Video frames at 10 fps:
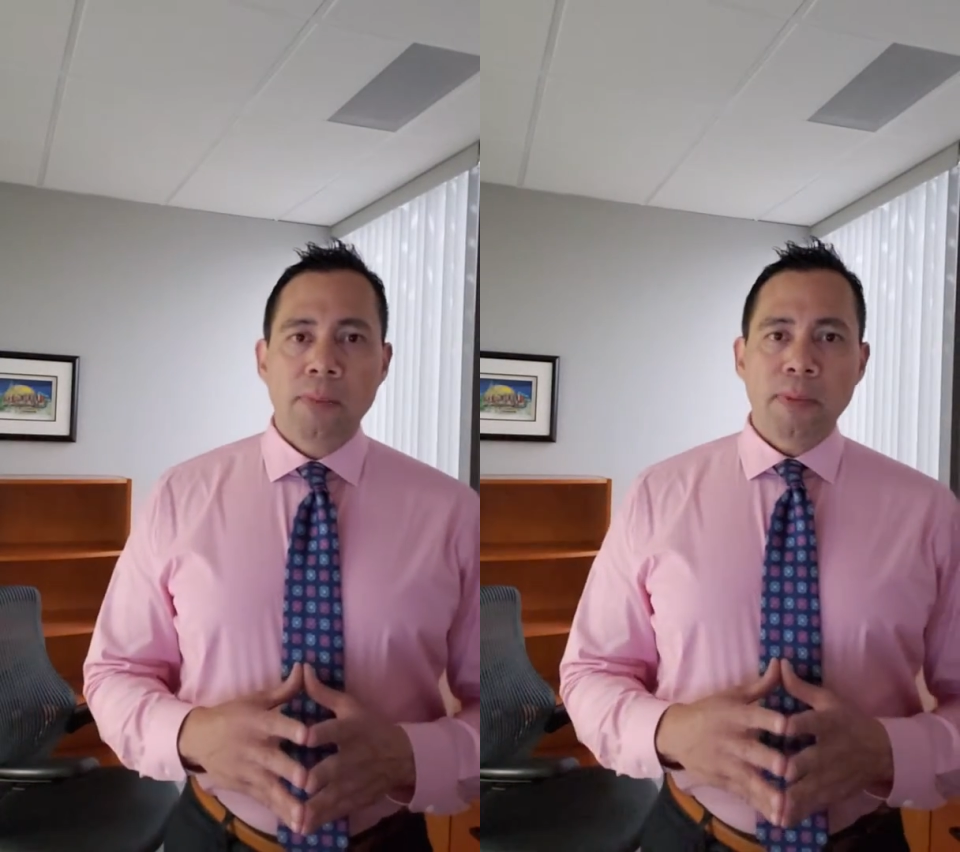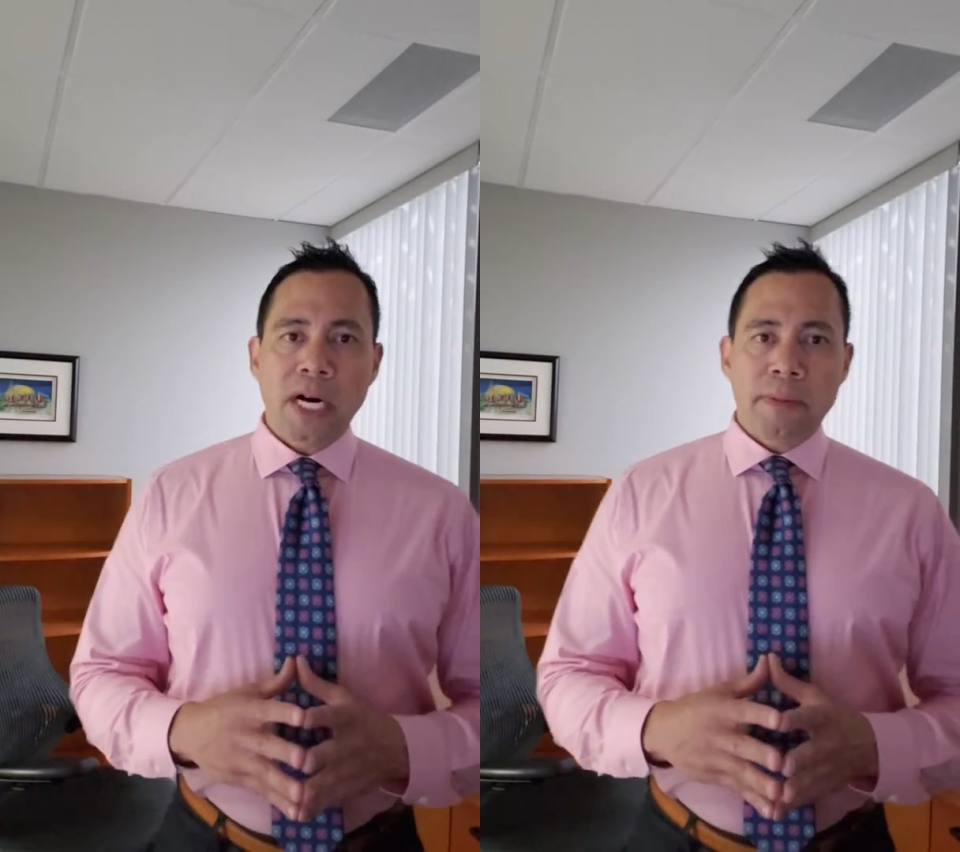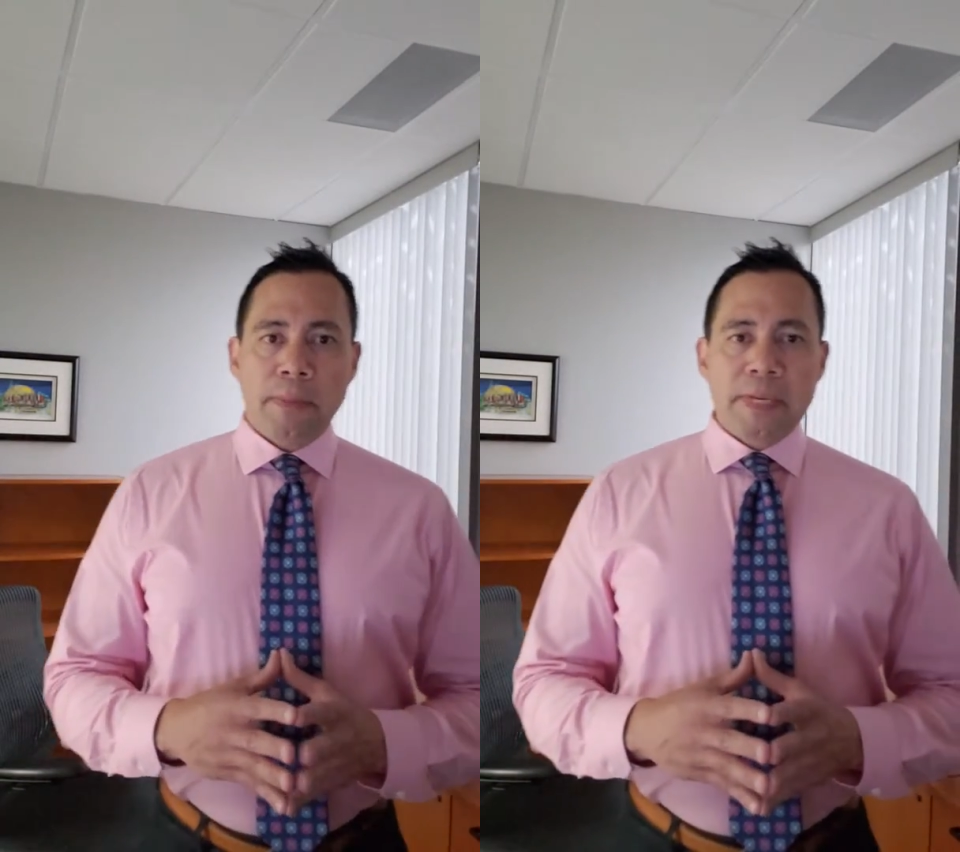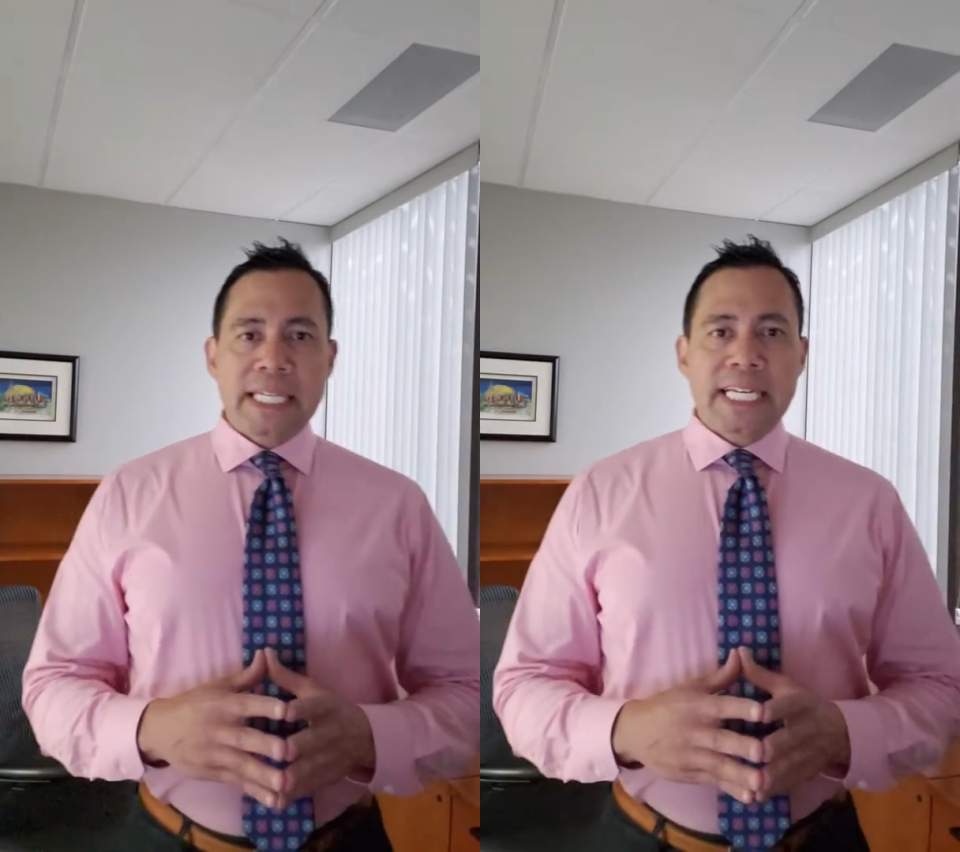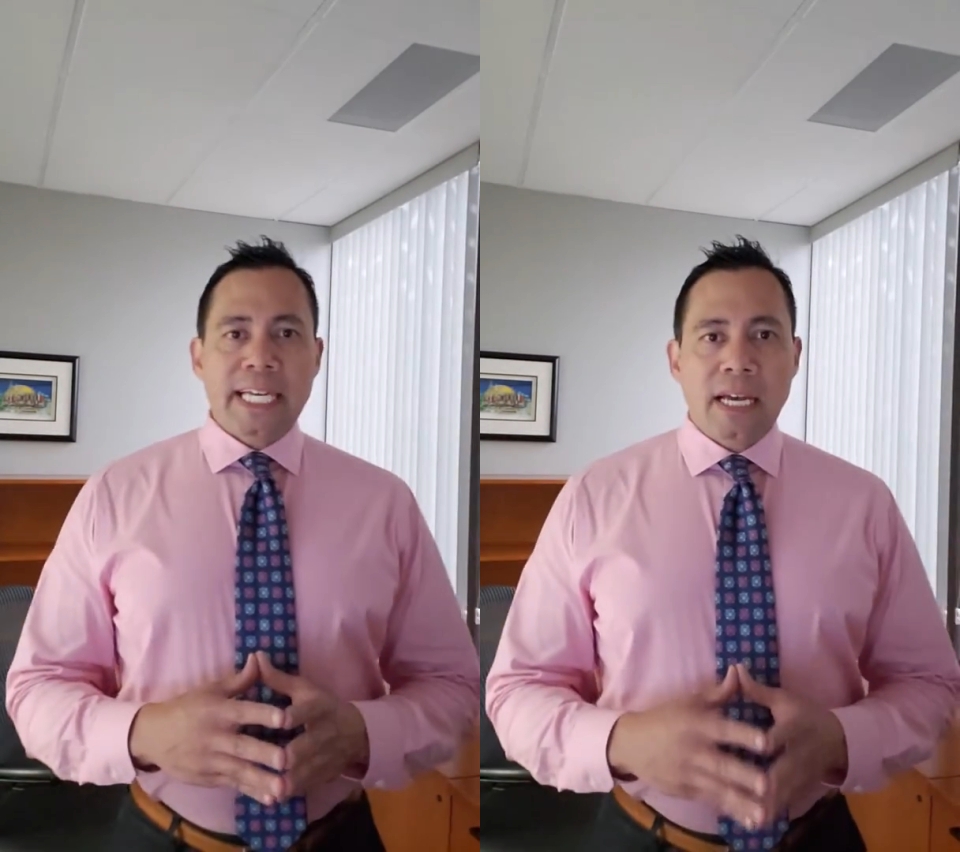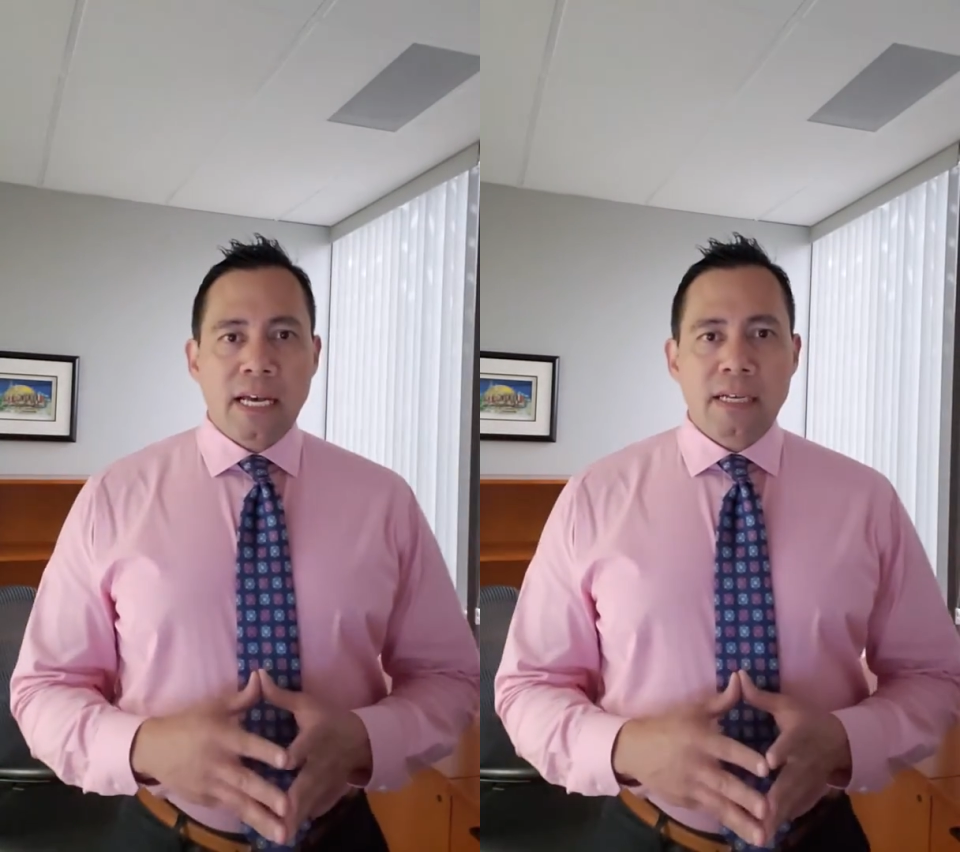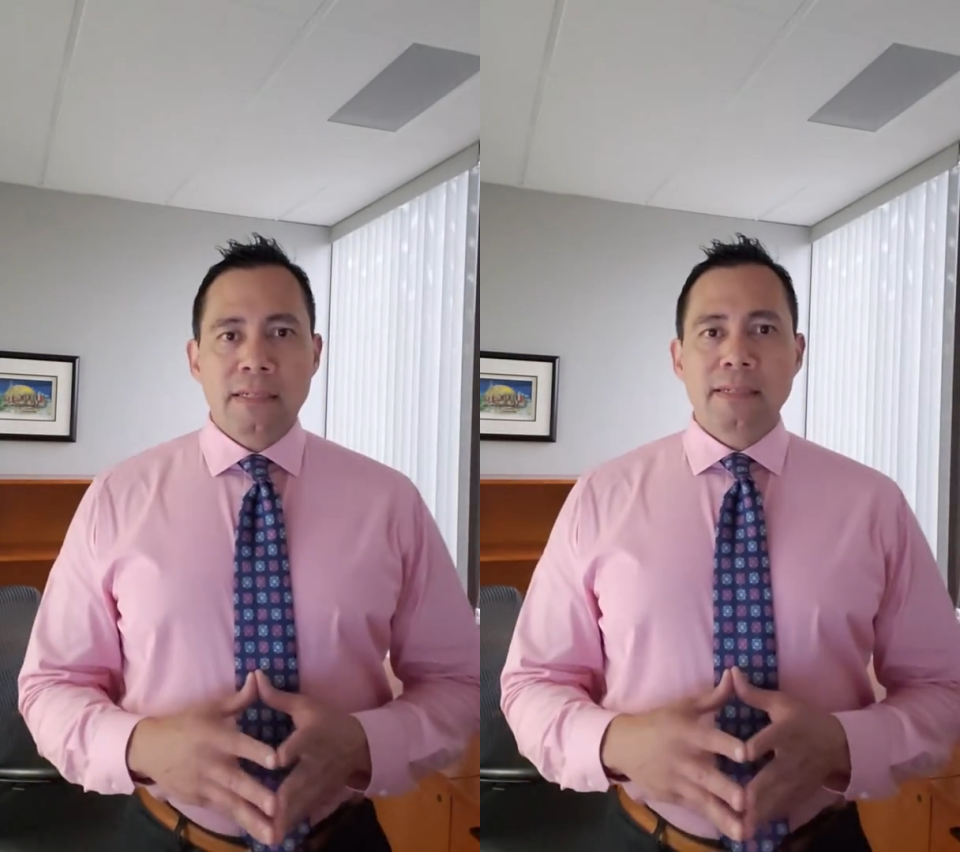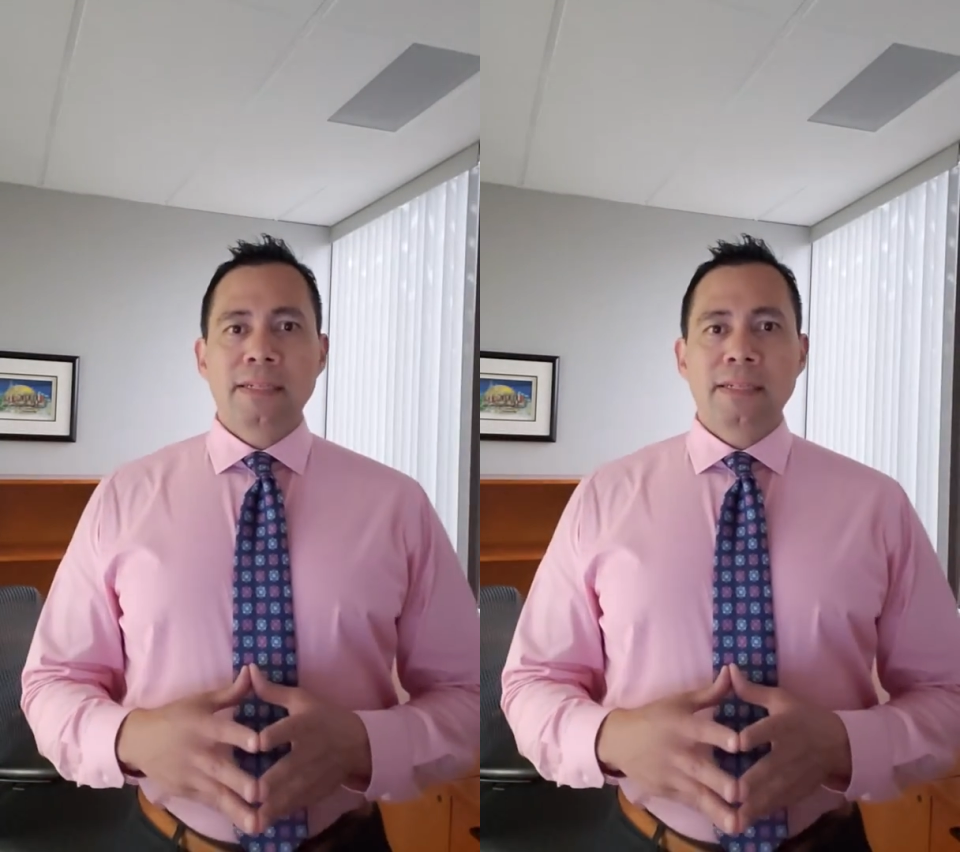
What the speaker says: Bobby Padilla,